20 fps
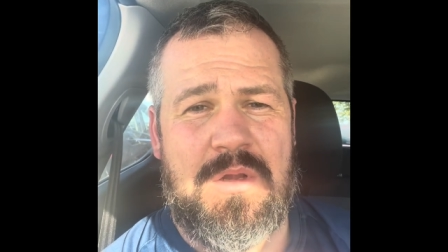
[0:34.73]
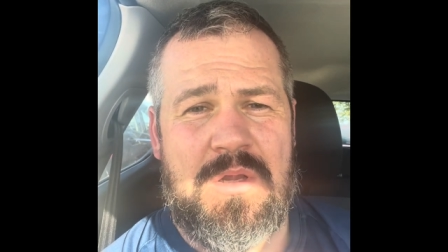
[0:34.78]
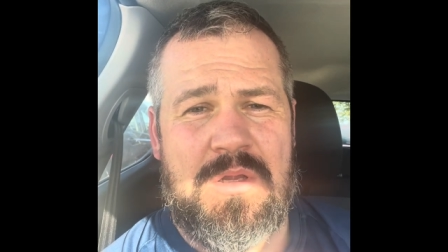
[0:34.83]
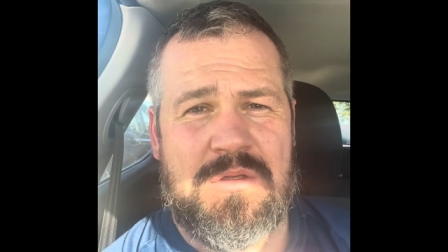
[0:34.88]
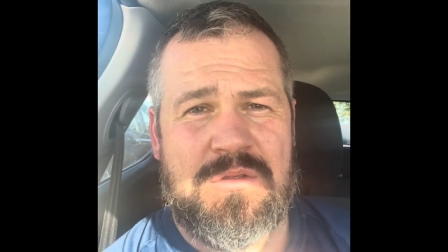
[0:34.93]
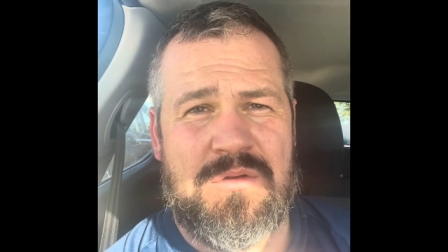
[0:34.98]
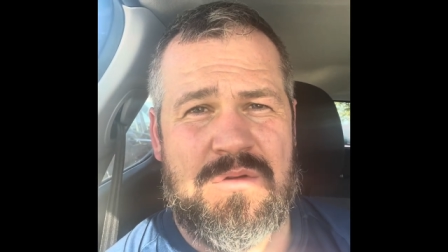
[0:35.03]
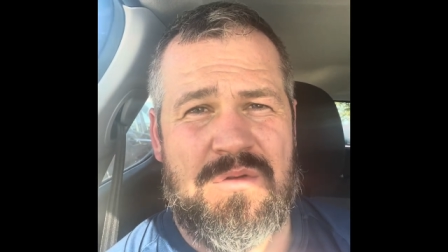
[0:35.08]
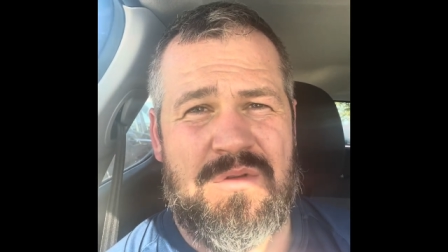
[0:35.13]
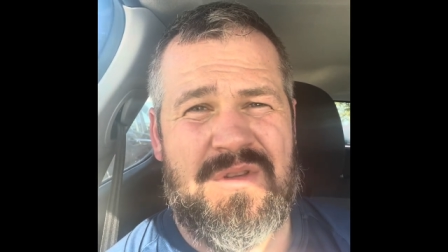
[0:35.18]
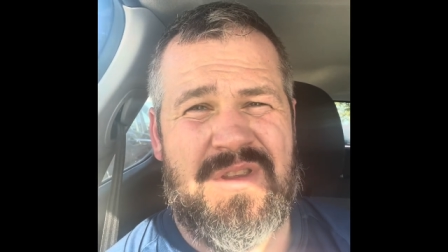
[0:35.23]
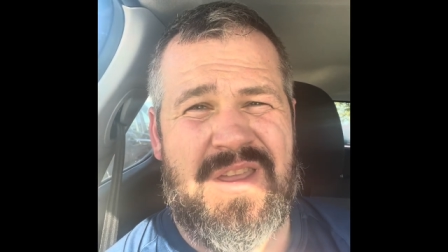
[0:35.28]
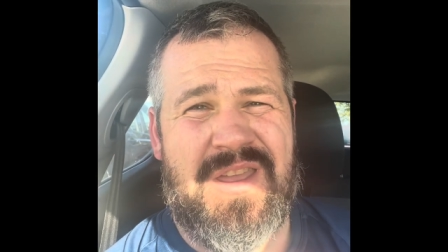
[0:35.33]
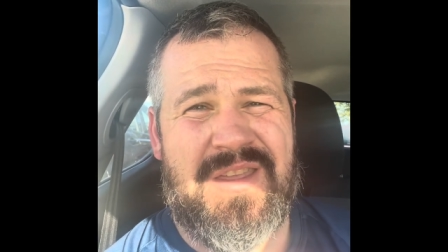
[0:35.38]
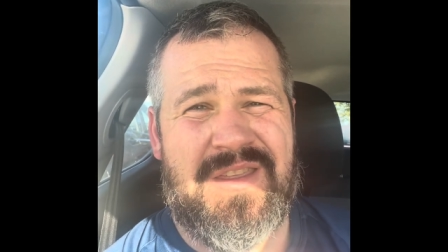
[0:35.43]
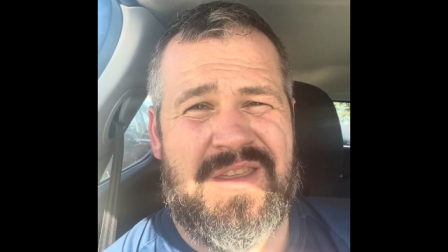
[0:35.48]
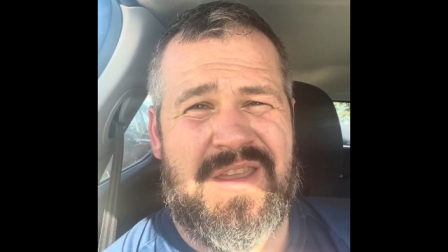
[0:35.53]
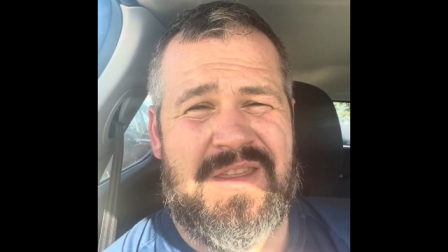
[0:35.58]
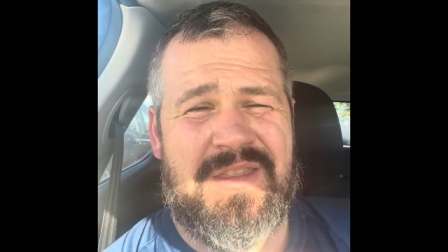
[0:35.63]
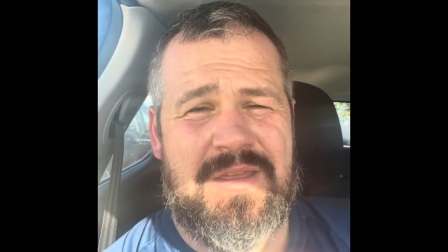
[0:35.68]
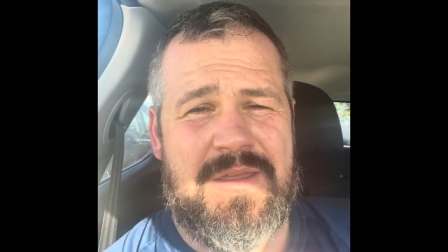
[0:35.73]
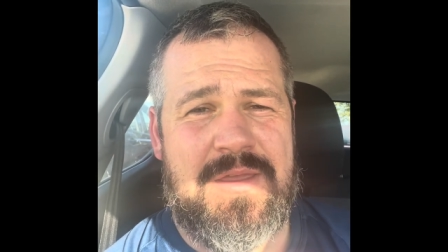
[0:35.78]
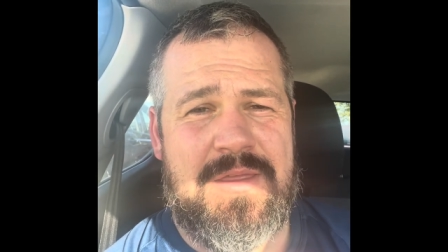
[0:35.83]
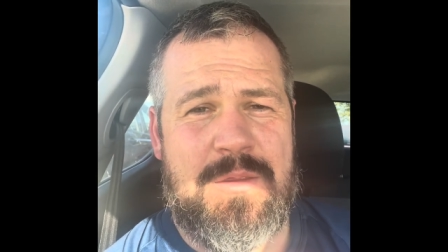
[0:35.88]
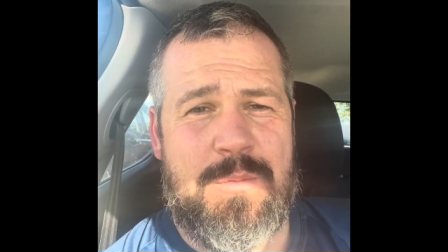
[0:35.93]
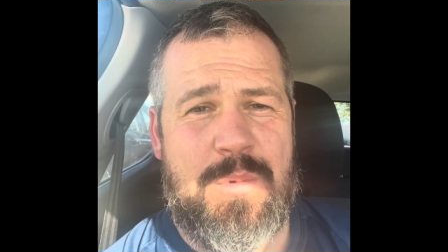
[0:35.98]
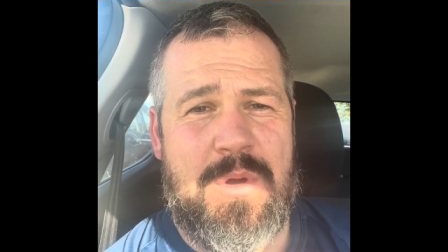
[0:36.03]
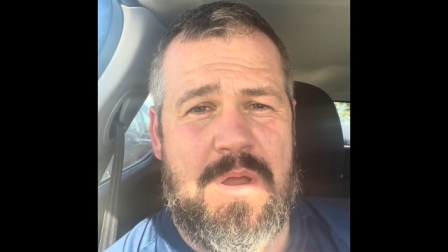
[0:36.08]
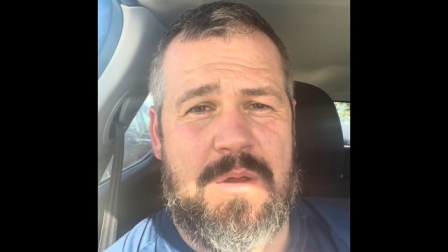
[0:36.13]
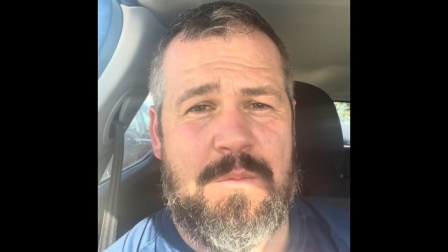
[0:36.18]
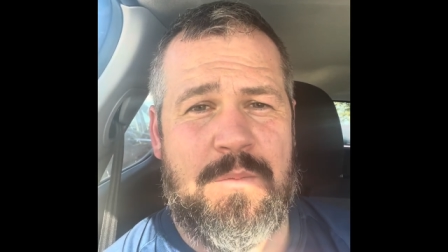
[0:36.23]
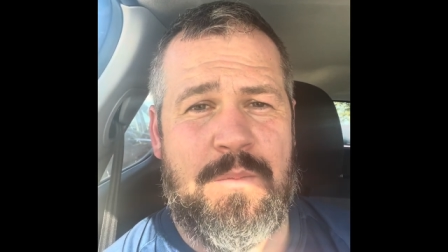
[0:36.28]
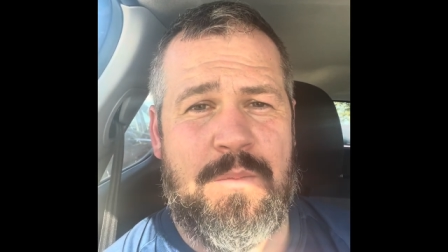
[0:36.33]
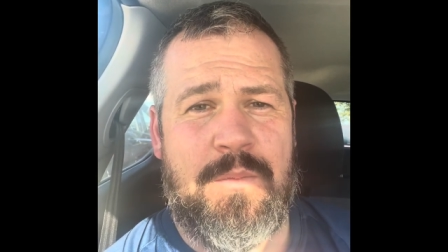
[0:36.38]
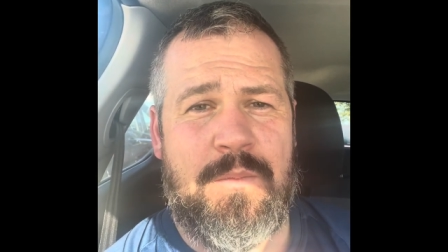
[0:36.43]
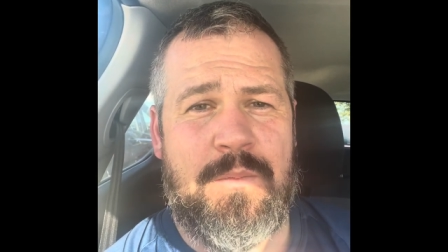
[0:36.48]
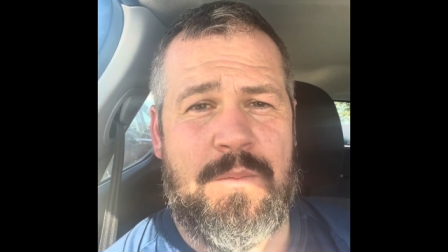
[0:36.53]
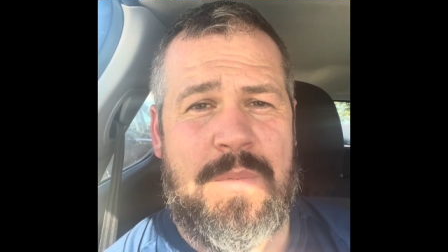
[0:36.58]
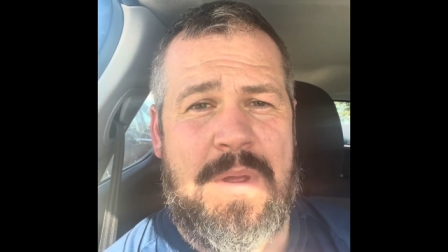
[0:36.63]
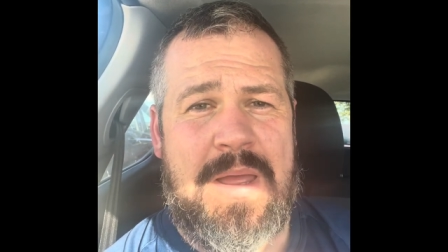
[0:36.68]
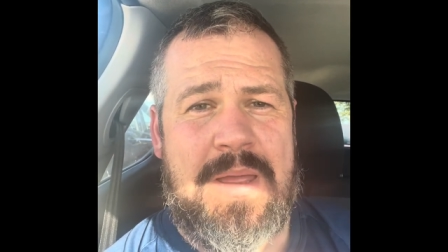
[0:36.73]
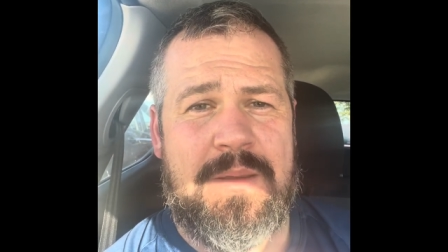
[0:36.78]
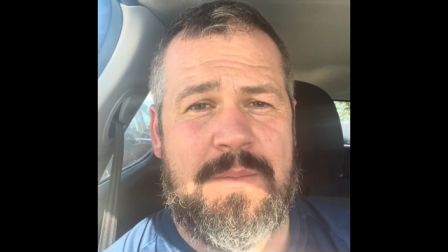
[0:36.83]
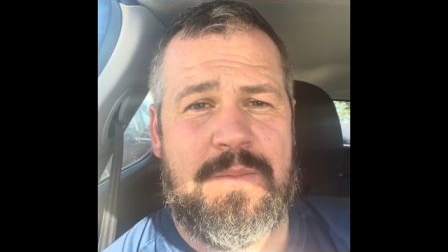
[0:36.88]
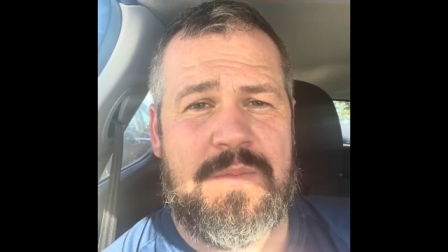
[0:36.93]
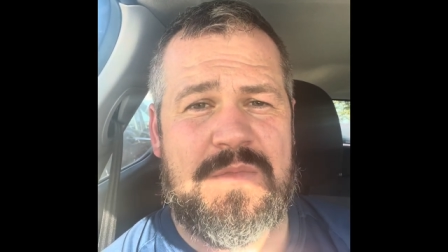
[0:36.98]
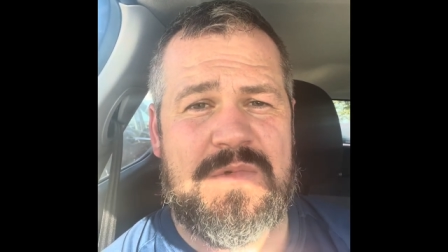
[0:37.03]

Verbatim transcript: So you get kind of get the back back